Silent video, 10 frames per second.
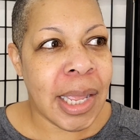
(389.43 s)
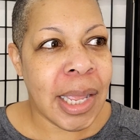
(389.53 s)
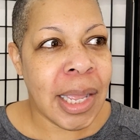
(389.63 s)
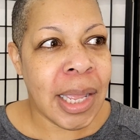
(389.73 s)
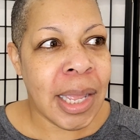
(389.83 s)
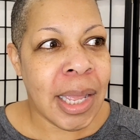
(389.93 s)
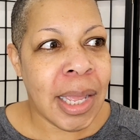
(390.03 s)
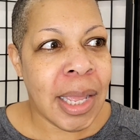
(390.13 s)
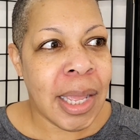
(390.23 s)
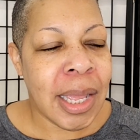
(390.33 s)

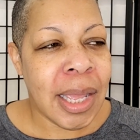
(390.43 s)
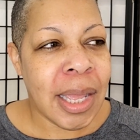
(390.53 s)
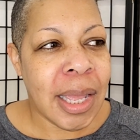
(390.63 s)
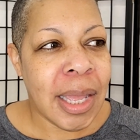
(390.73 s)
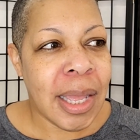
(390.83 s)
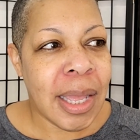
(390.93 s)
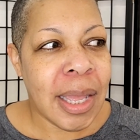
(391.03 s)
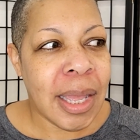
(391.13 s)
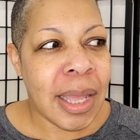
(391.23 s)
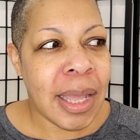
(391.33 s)

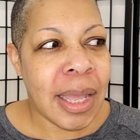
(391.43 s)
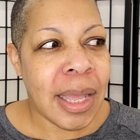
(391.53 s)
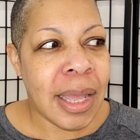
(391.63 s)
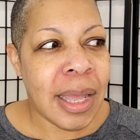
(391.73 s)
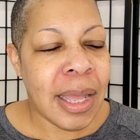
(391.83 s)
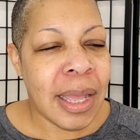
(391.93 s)
No one is speaking in this clip.